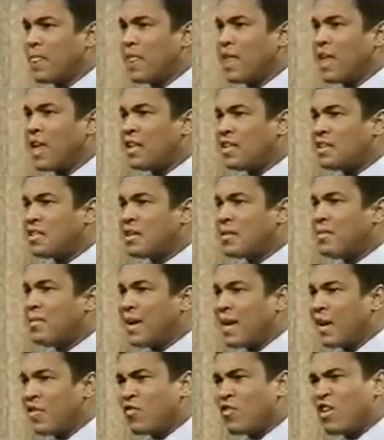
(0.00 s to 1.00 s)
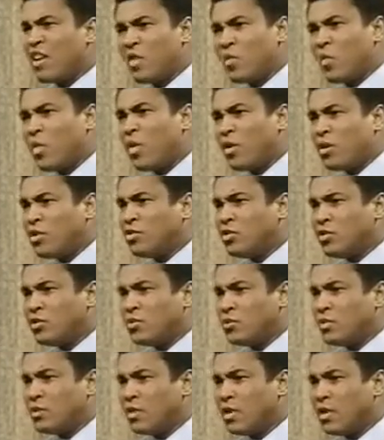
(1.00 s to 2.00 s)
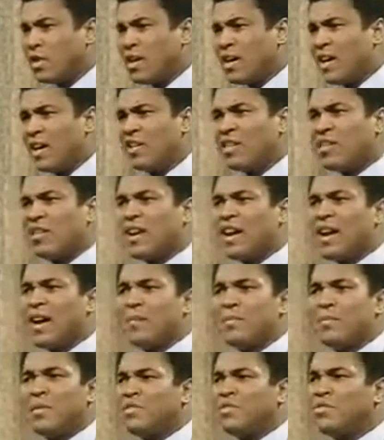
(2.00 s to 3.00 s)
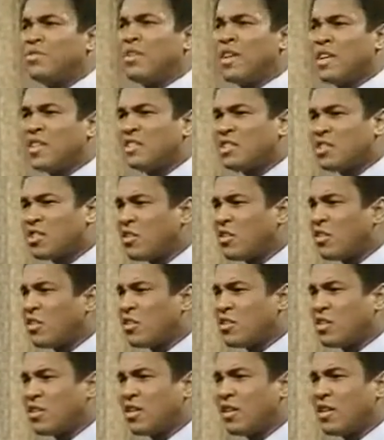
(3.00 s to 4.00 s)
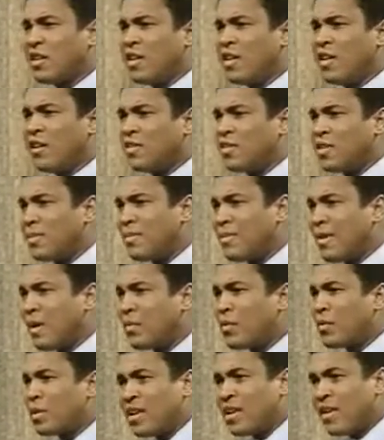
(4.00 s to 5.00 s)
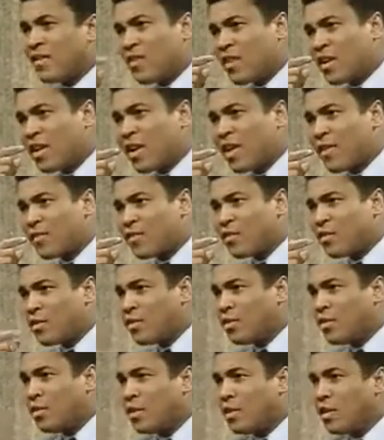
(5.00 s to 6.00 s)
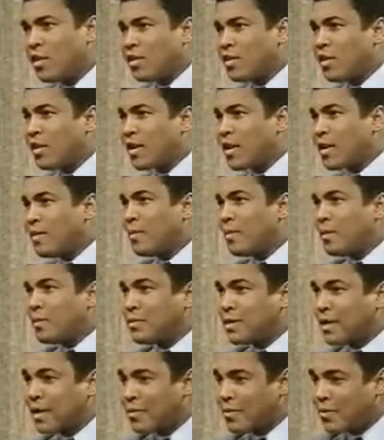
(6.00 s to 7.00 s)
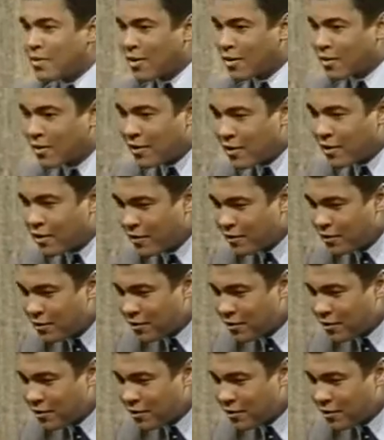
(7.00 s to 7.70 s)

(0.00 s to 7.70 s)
and somebody really wanted you, I don't care how much you had security, if somebody would give their life for you, they'd come up and say, give me your autograph.